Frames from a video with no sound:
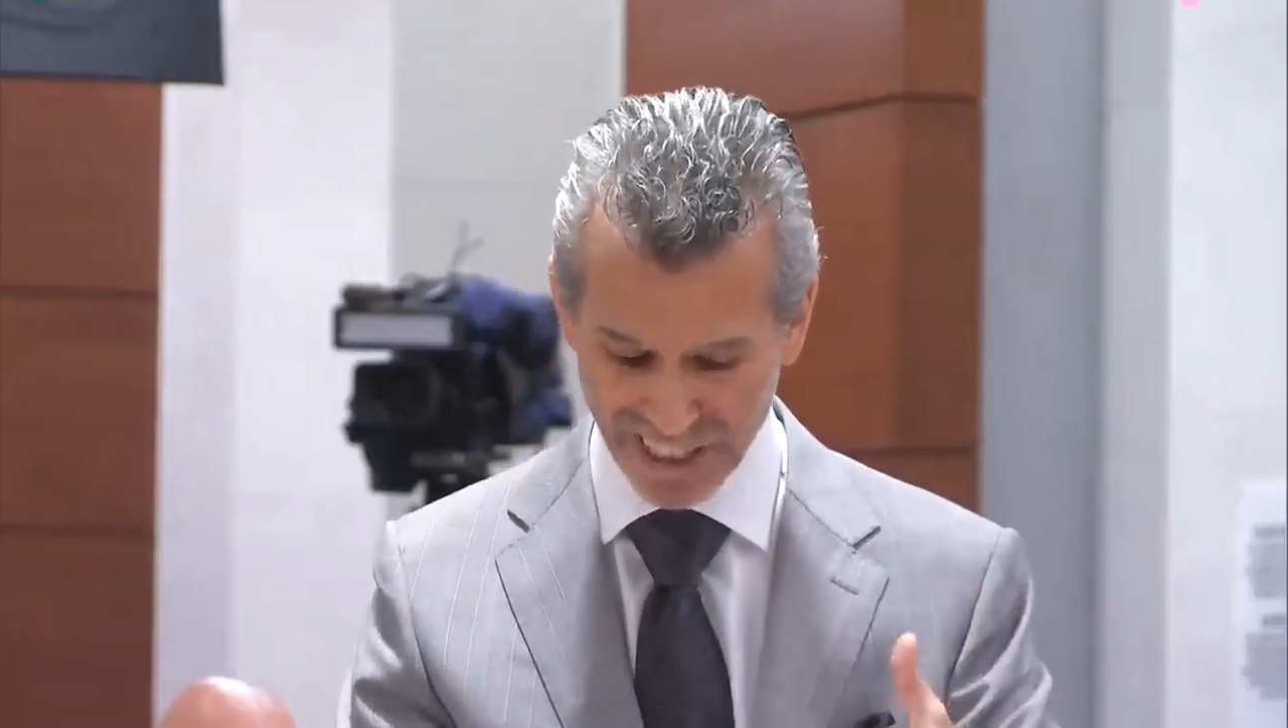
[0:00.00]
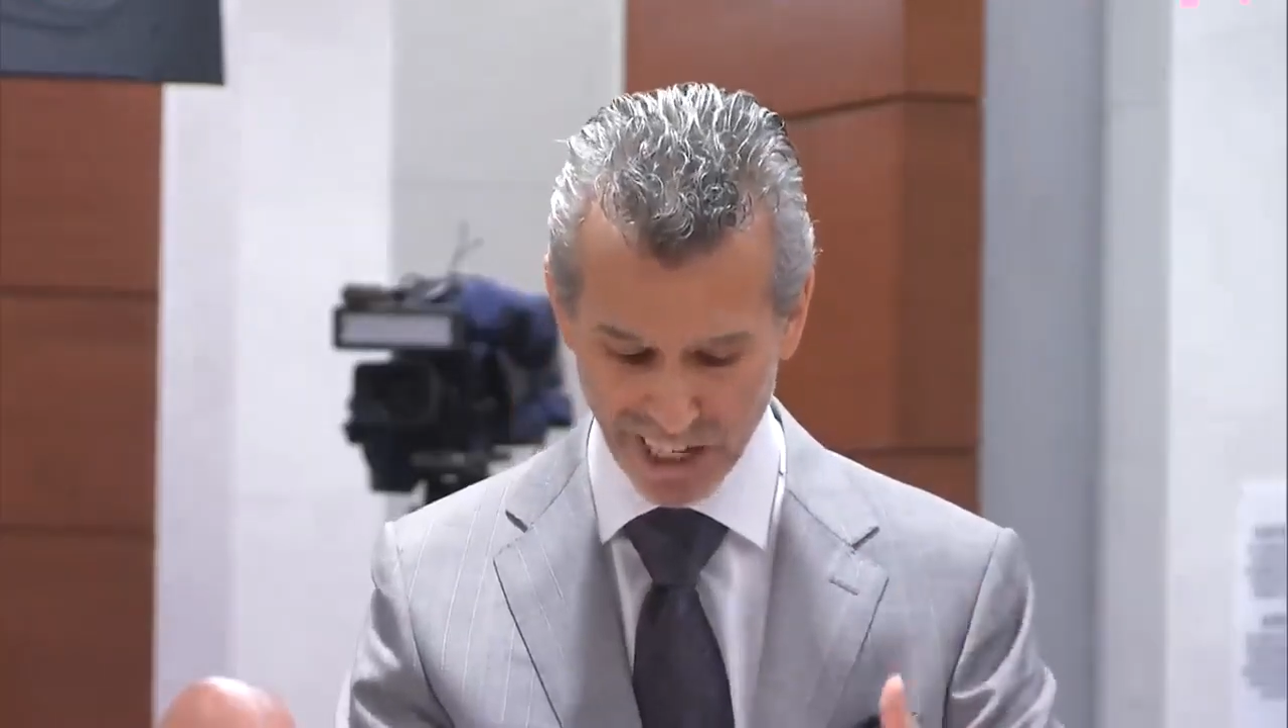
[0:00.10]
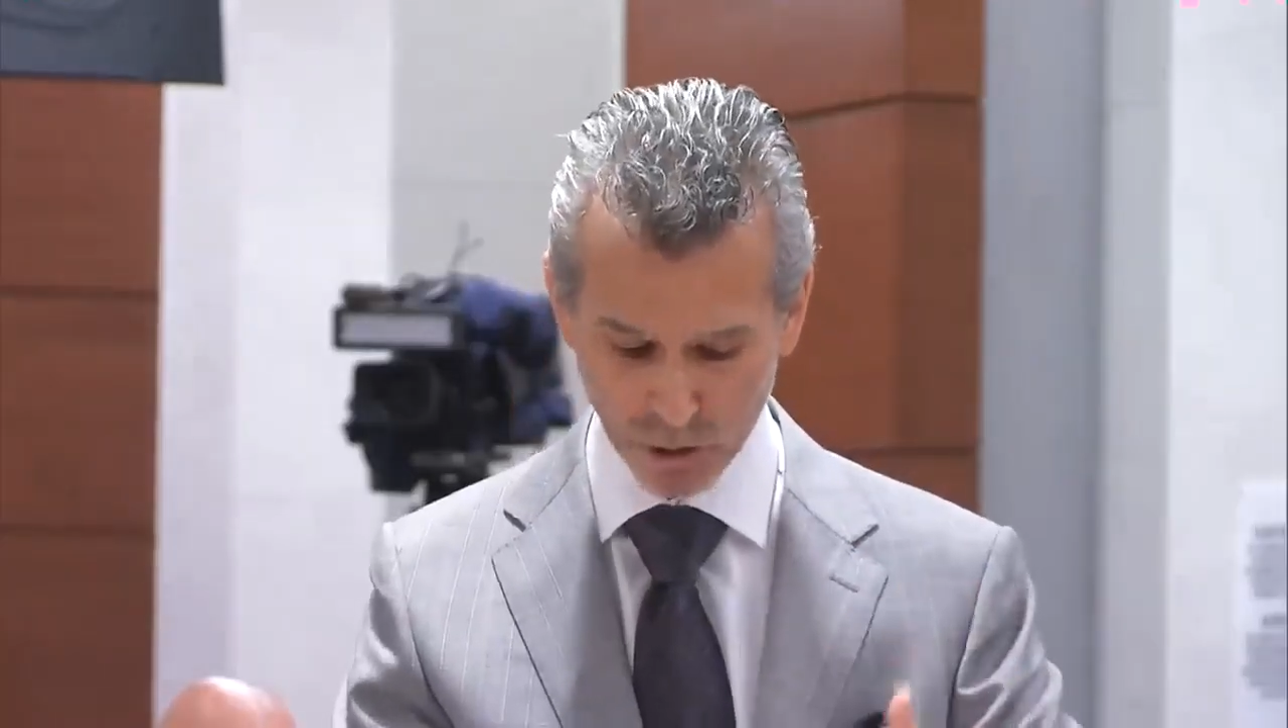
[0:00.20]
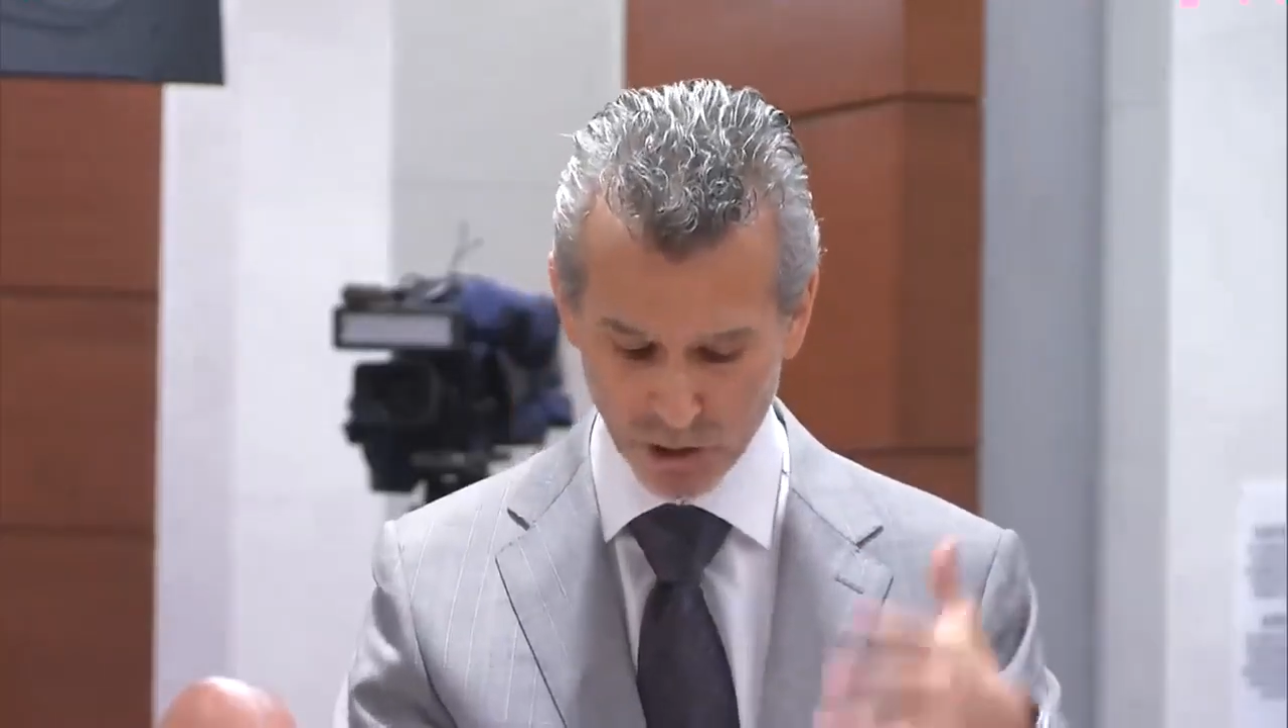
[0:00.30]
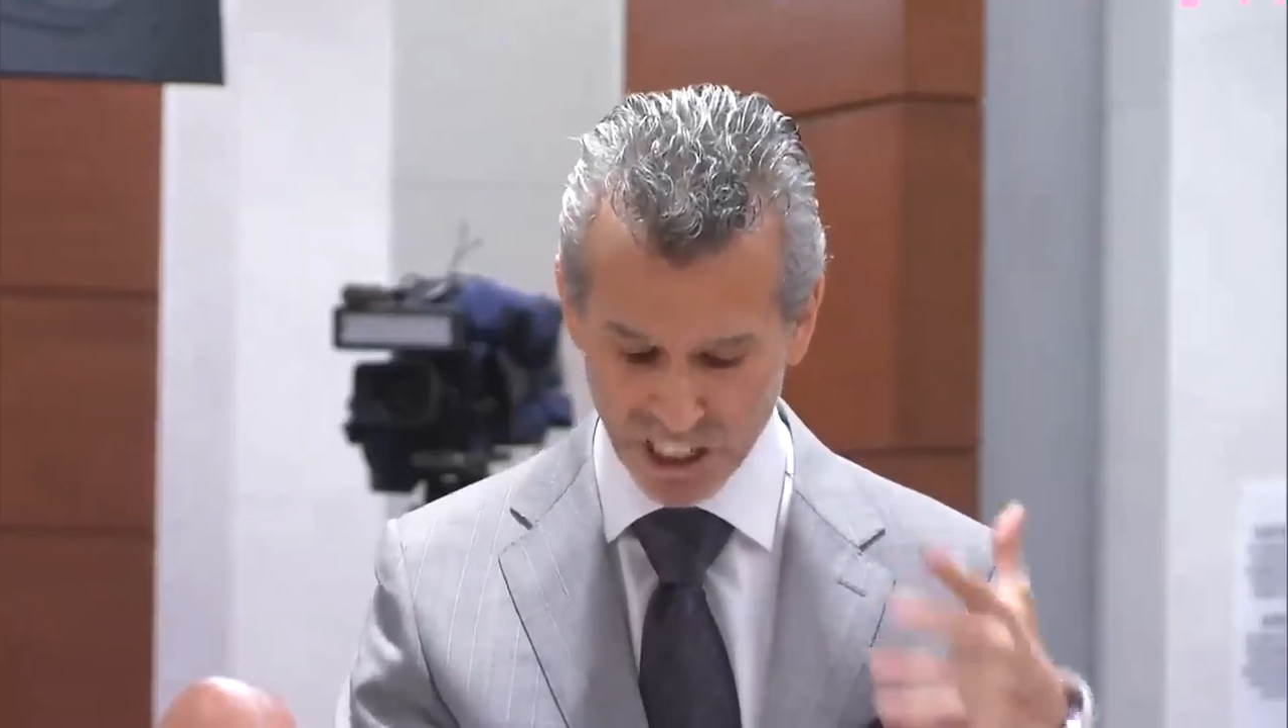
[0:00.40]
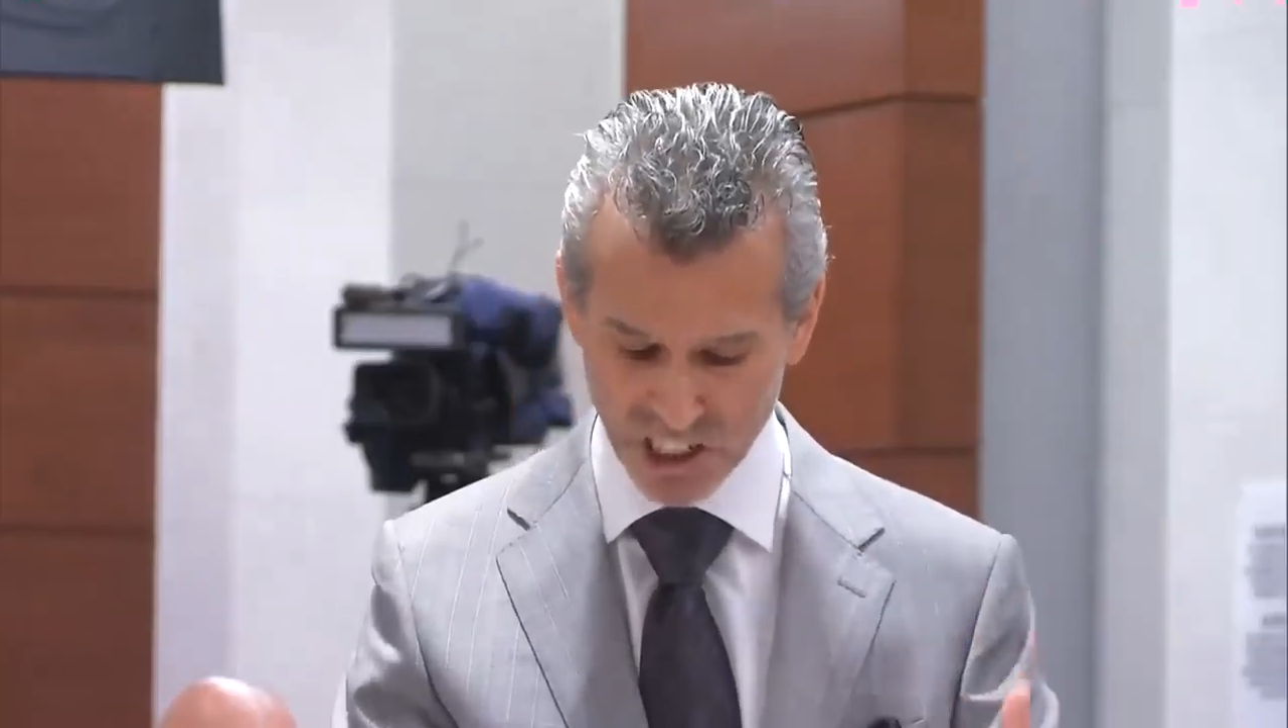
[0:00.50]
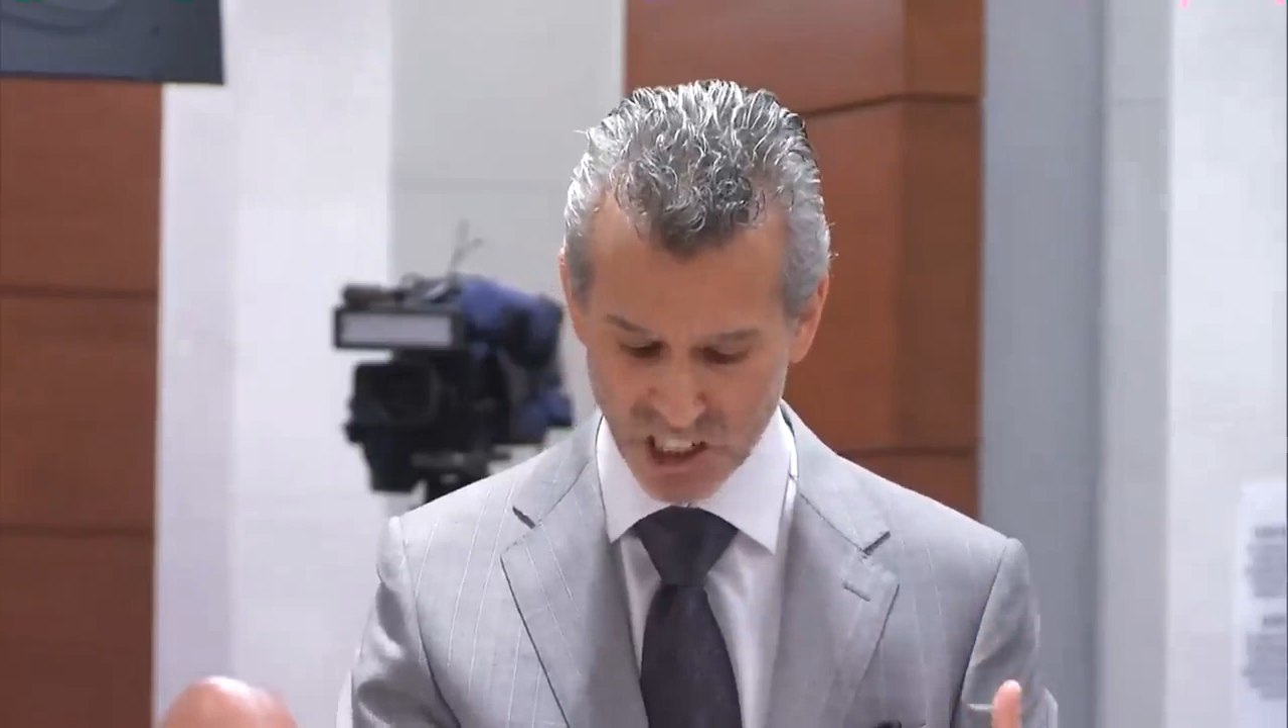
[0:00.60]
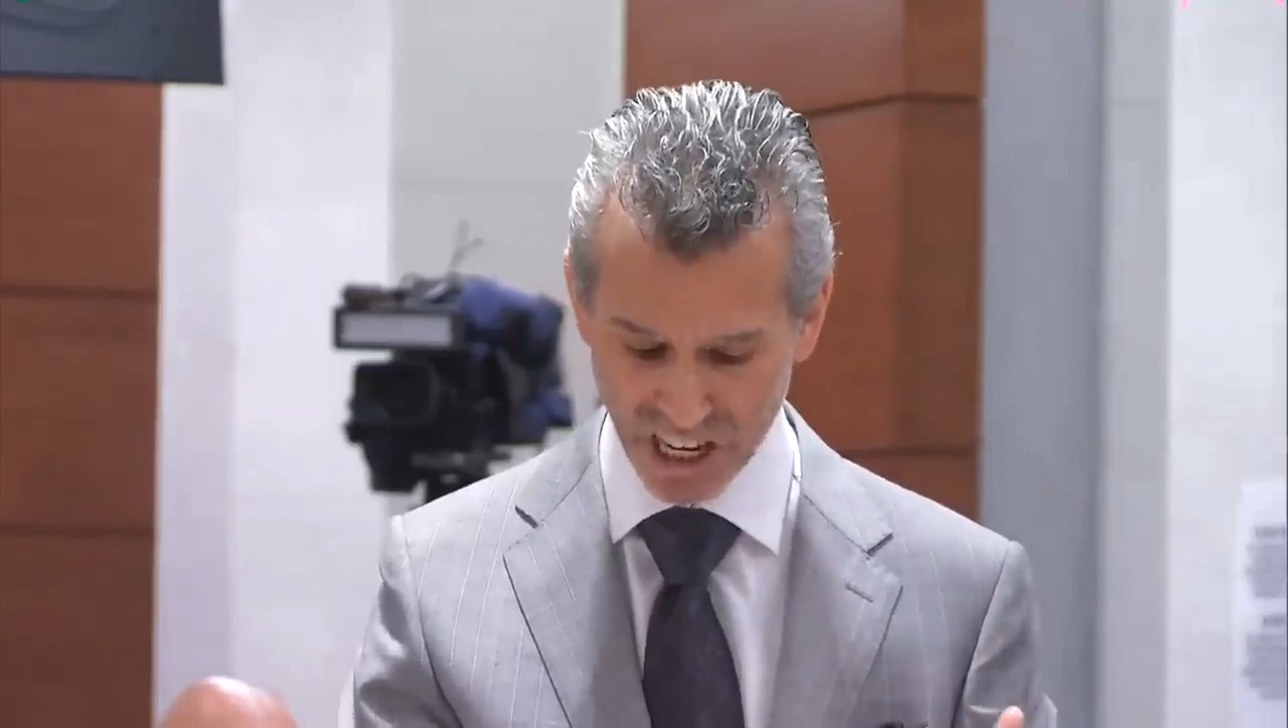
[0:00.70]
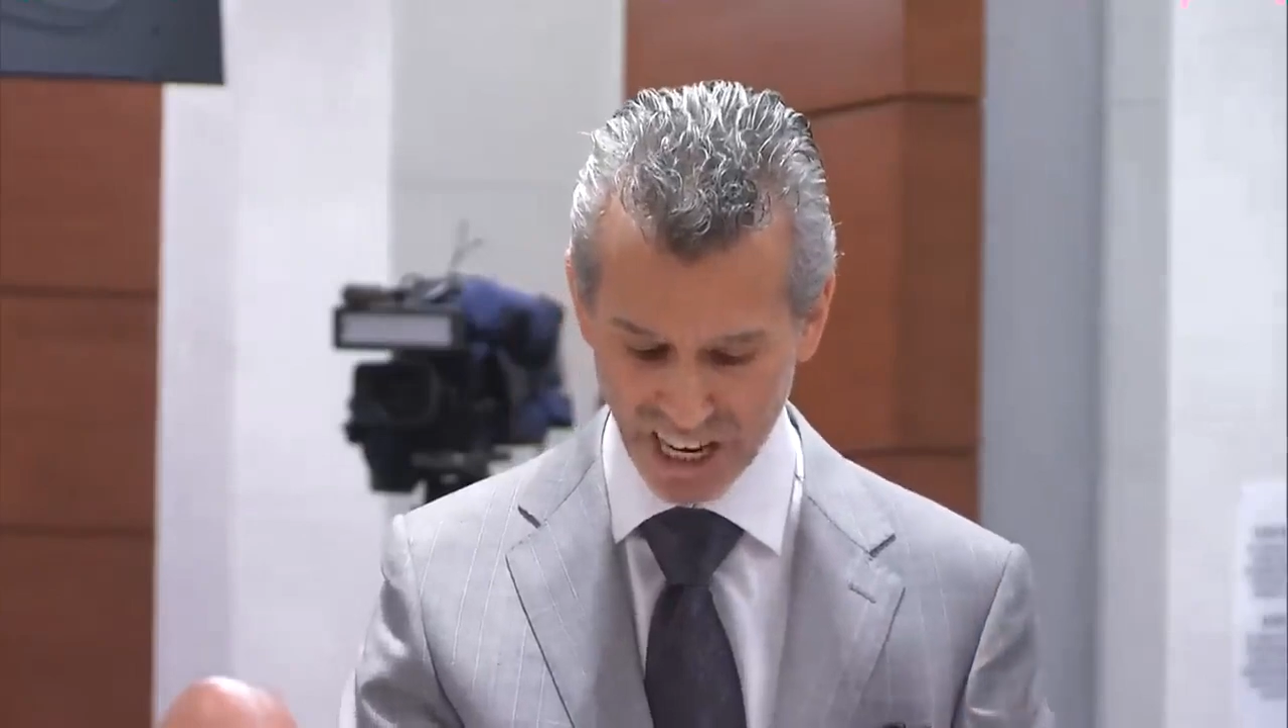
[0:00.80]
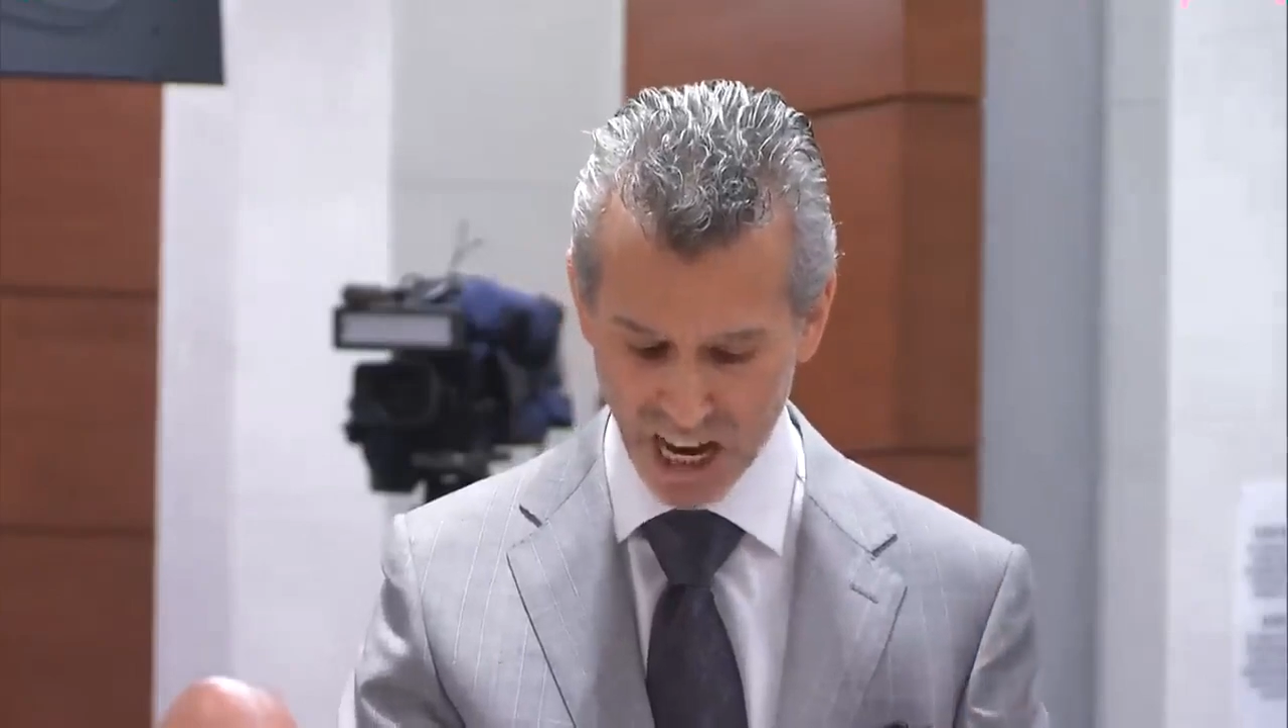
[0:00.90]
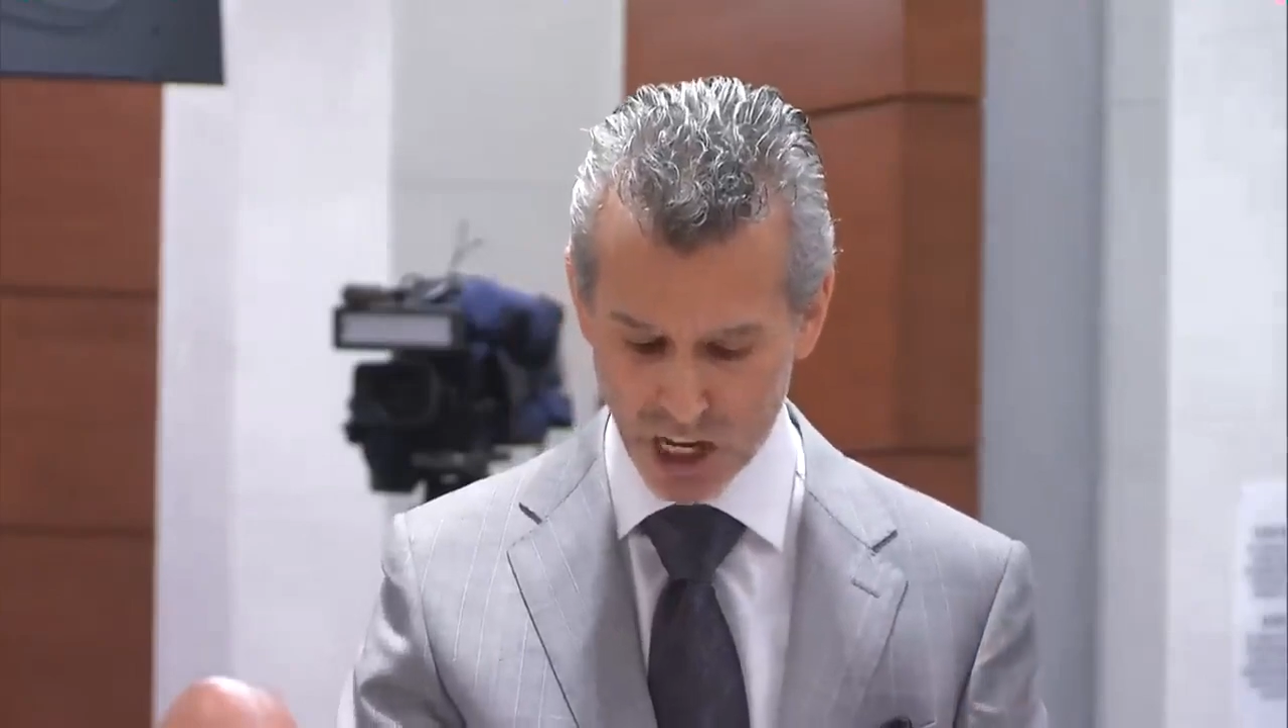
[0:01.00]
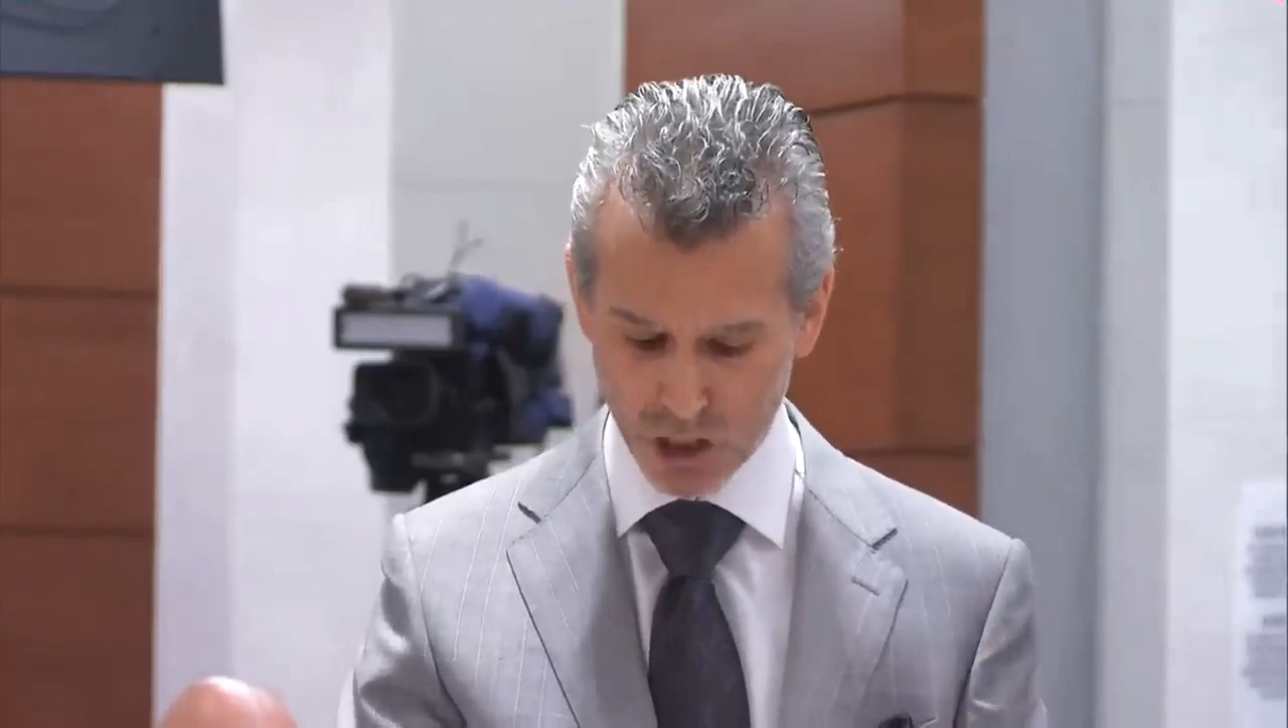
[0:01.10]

there listening